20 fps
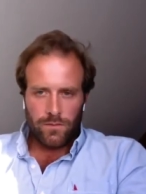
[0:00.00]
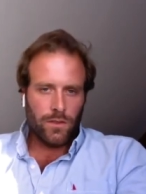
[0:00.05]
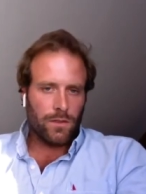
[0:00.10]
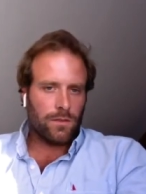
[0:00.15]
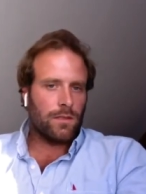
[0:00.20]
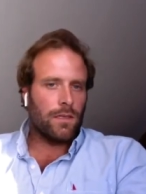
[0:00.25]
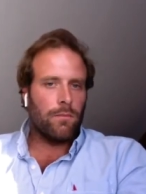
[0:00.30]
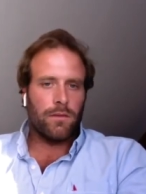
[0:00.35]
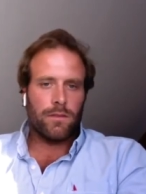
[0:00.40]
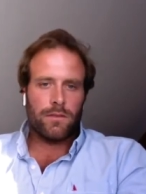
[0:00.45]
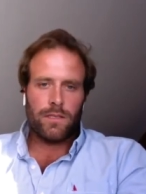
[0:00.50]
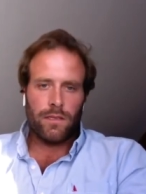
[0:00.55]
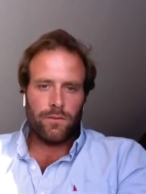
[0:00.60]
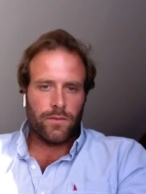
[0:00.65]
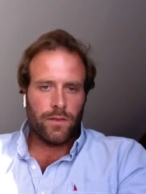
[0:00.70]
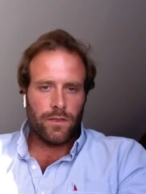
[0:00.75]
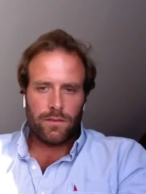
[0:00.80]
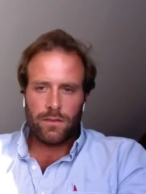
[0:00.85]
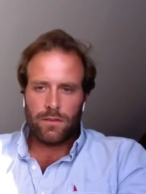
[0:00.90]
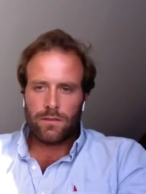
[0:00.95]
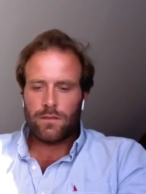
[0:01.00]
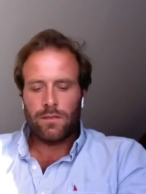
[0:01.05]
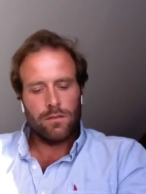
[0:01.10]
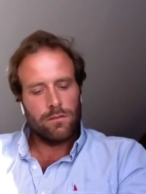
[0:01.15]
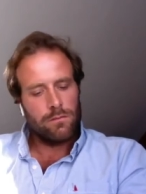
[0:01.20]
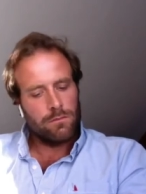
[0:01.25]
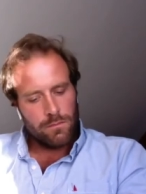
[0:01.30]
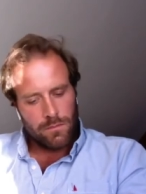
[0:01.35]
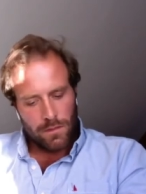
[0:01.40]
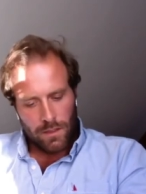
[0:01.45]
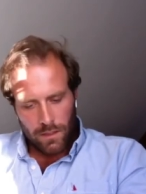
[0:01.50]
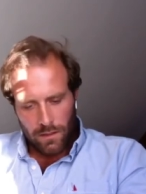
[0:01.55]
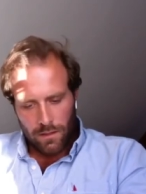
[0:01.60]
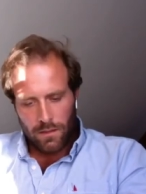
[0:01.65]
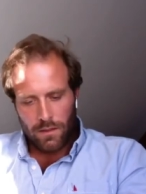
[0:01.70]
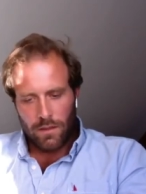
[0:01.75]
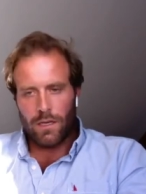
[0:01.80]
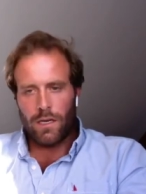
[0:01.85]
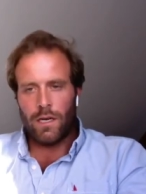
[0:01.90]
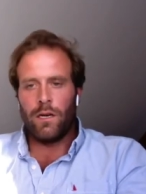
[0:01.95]
For example, San Francisco,
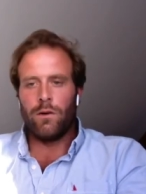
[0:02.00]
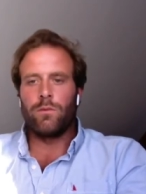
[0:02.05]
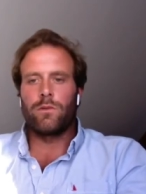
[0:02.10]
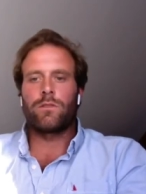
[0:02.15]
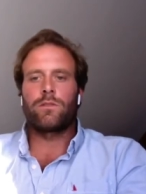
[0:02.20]
I